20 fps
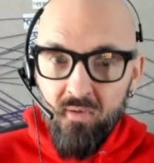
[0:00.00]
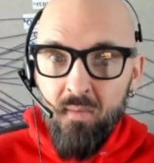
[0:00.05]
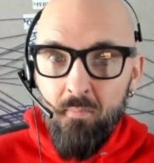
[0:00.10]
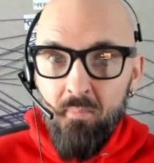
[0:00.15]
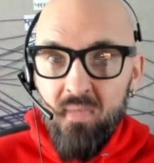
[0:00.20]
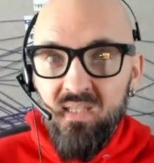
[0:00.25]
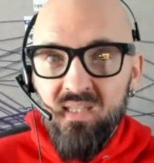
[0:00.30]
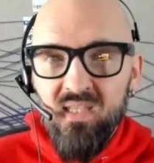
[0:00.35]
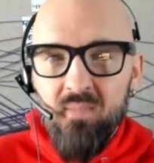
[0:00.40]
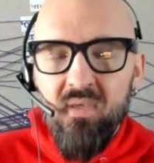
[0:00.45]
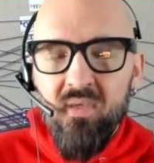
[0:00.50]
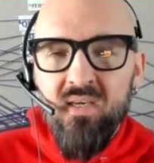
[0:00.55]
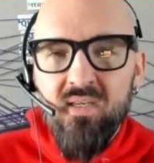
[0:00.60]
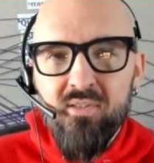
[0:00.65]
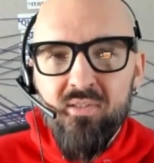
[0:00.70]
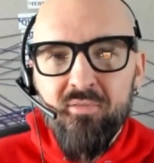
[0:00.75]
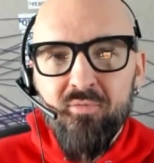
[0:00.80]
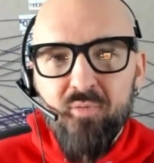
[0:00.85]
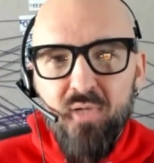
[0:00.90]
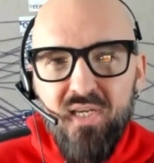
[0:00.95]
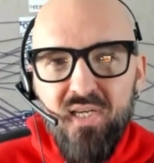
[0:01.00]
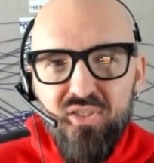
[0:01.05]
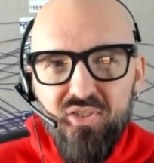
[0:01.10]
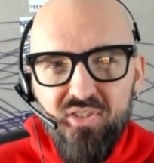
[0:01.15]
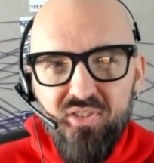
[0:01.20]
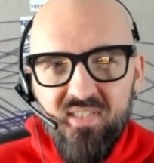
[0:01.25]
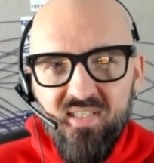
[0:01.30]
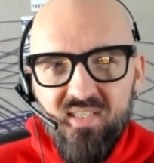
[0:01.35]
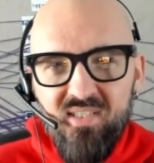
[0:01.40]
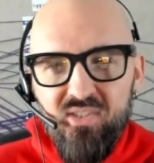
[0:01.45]
mainly because free
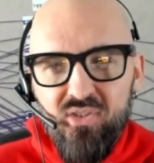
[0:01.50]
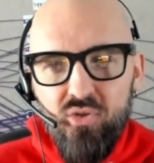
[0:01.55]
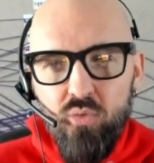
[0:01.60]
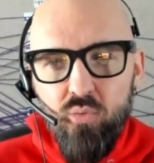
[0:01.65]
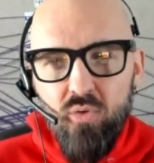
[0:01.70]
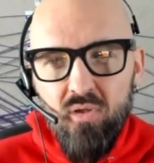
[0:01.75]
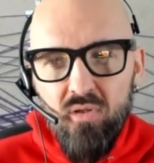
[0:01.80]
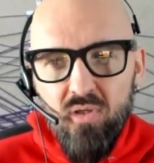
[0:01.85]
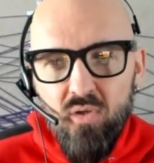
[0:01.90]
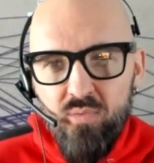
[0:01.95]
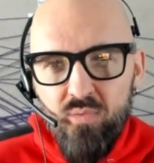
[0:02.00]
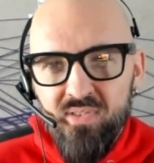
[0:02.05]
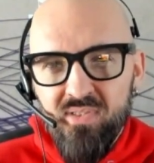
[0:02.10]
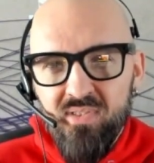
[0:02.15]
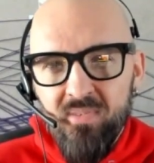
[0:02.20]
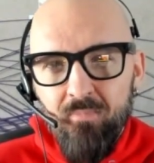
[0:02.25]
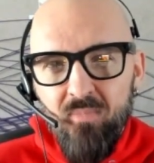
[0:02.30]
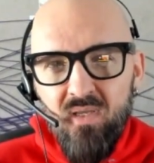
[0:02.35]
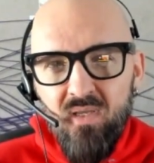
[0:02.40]
agency is so close.